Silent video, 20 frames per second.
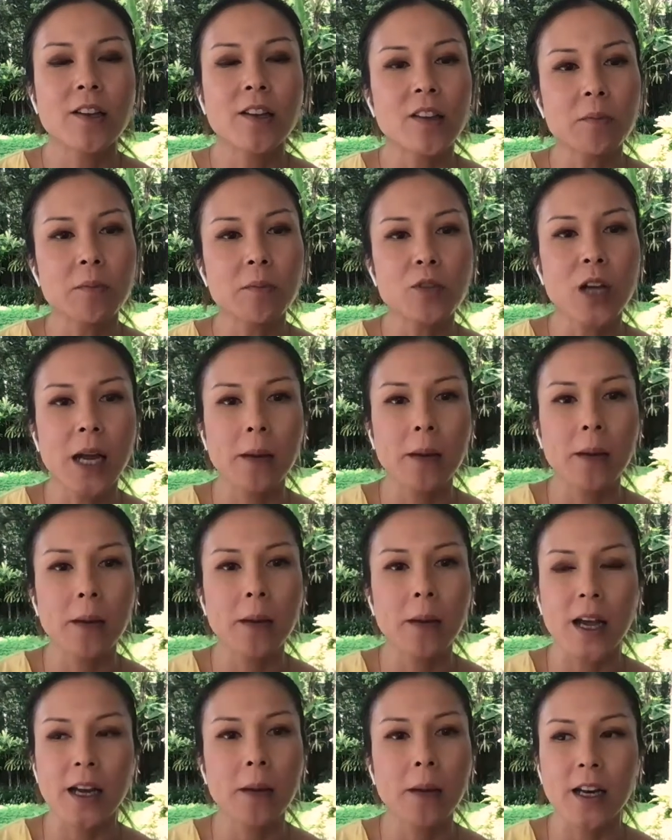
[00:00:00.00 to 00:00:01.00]
And
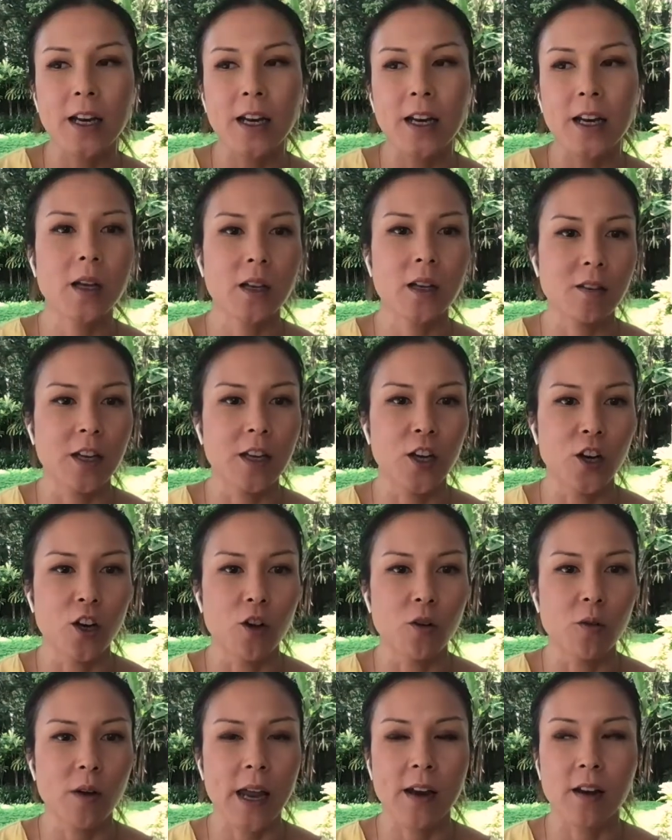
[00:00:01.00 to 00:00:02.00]
sometimes that human,
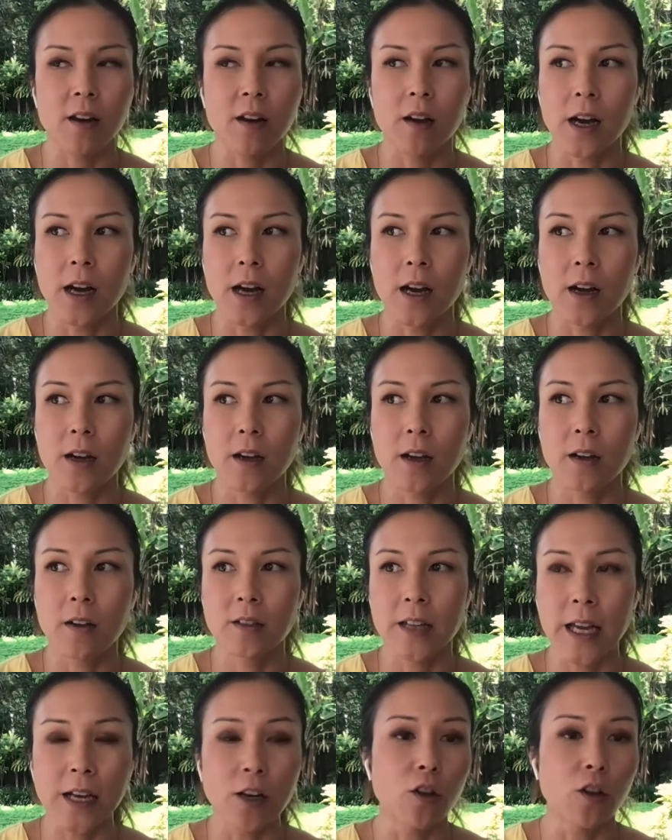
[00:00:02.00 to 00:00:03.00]
you know, can
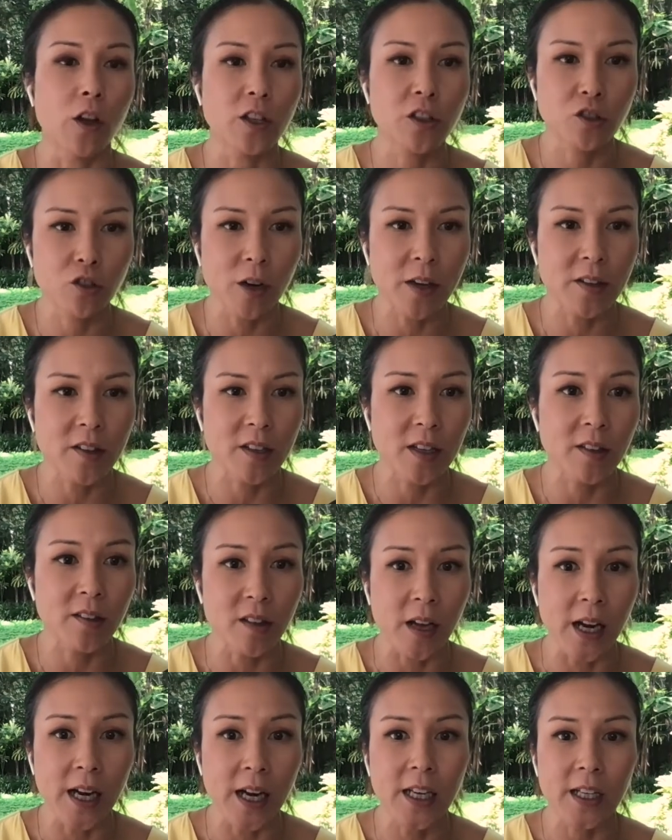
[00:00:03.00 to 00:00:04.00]
uh, get a lot of stress
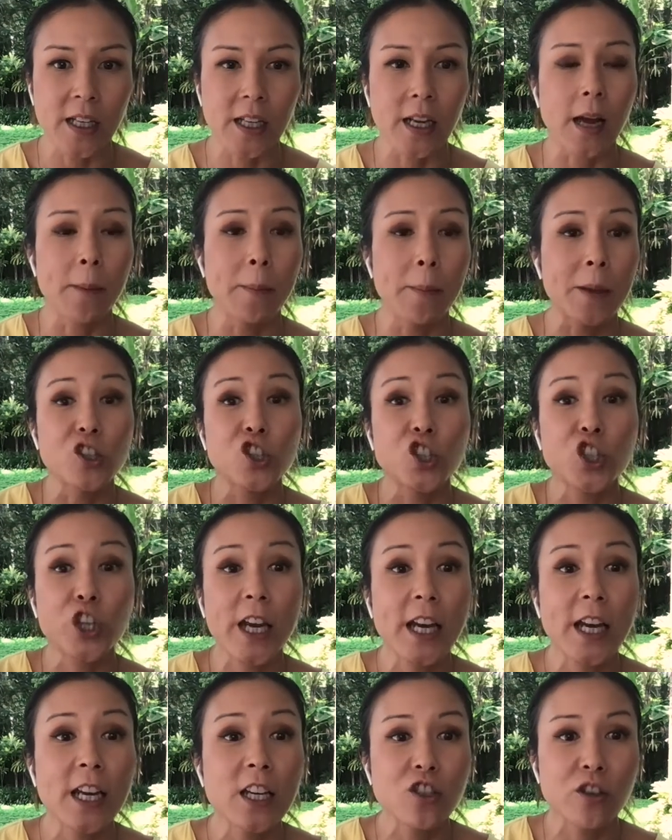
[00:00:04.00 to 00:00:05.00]
and anxiety because
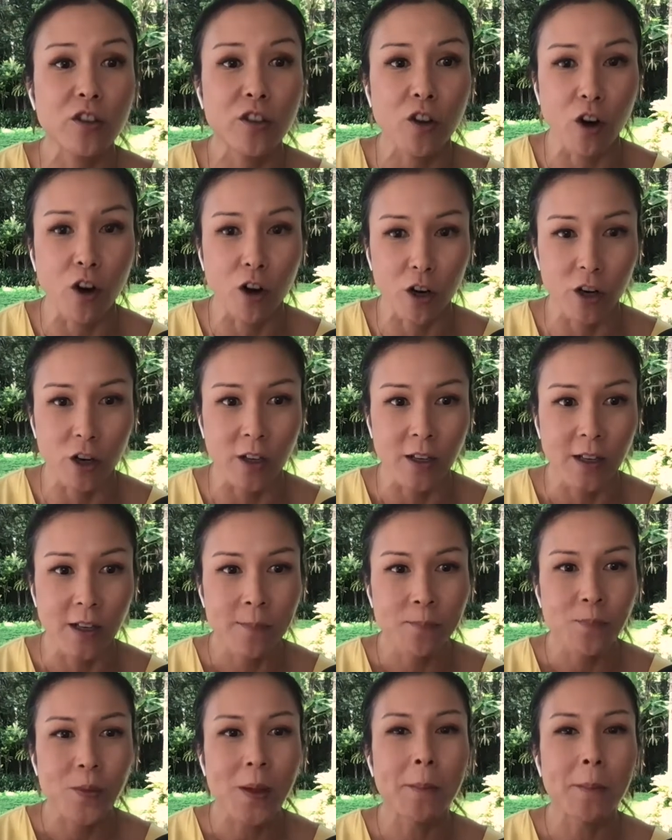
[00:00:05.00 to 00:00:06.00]
change is hard